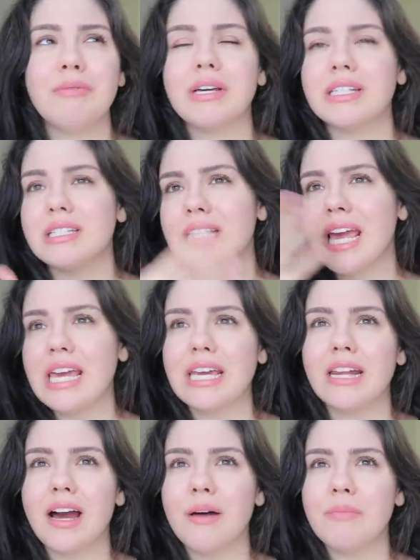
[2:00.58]
maybe because it's
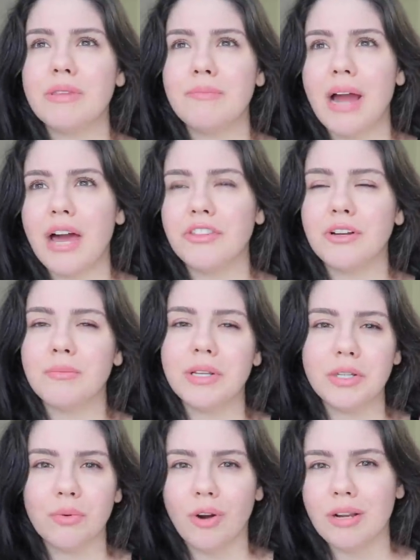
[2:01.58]
hanging up in the bathroom
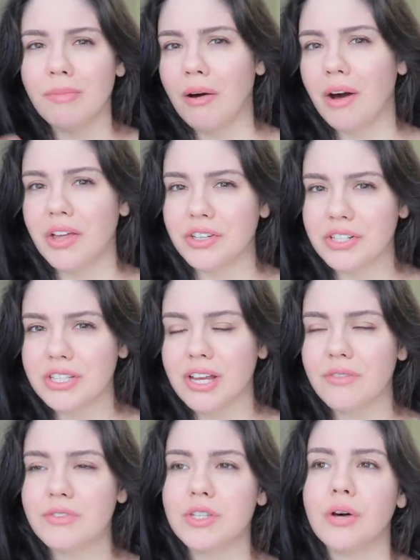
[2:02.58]
and you worry about other
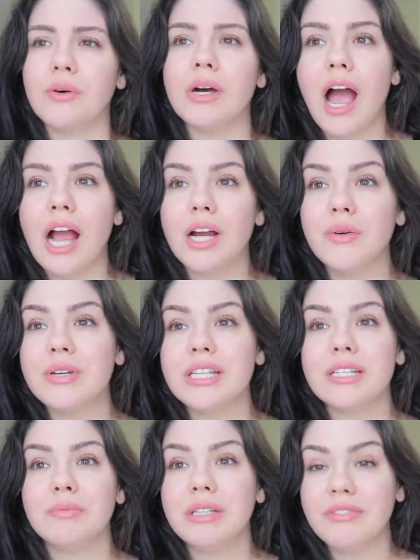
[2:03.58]
stuff. So I always
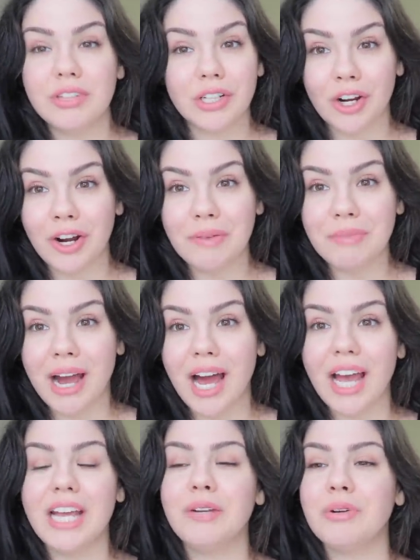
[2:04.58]
end up leaving the curtain
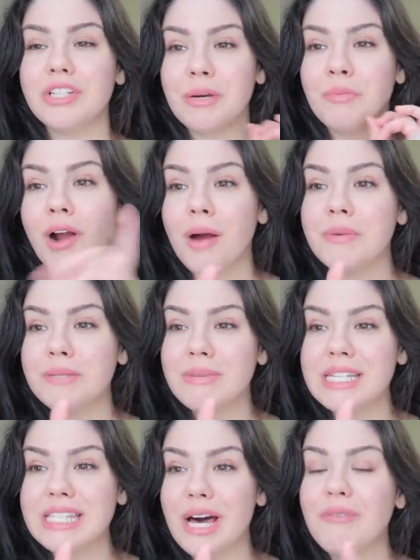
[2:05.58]
behind, which I promise
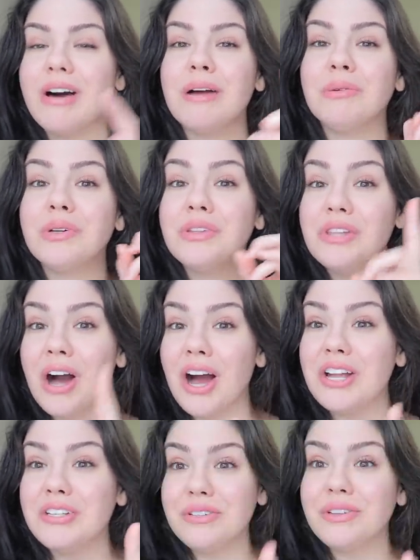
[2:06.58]
myself I will
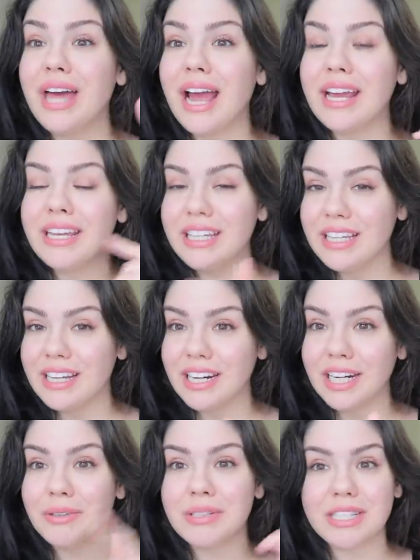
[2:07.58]
not do that
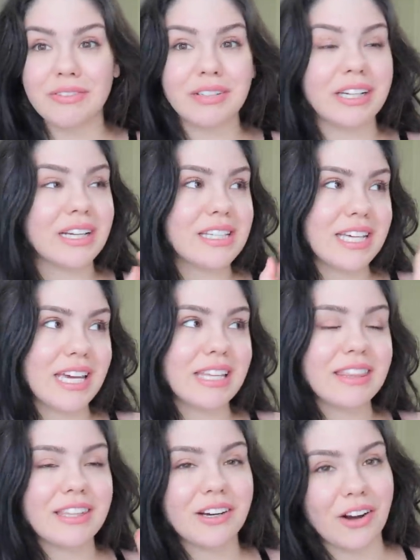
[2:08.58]
here. We're definitely gonna
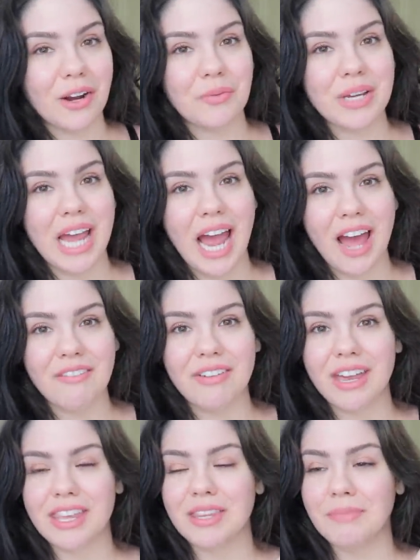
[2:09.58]
take the curtain we have
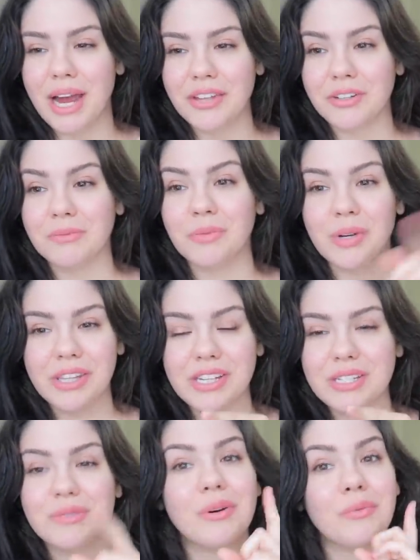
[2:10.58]
in the bathroom with
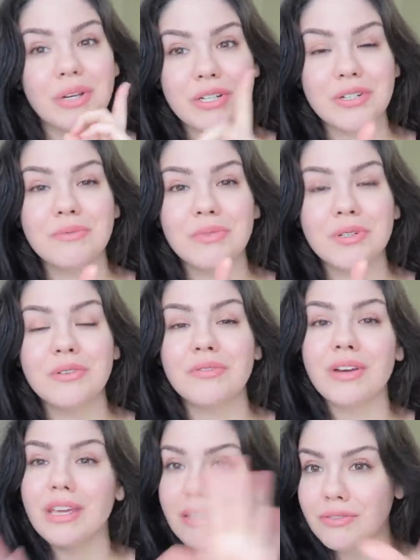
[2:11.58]
us when we do
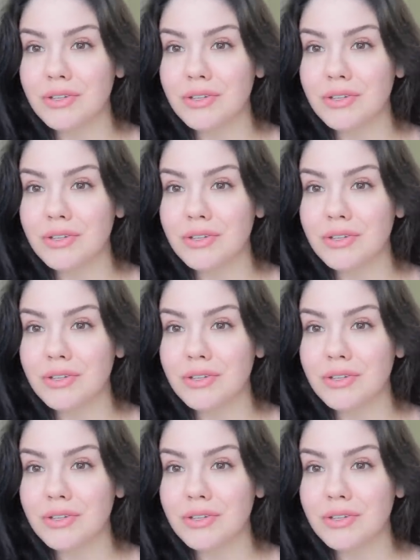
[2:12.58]
move in the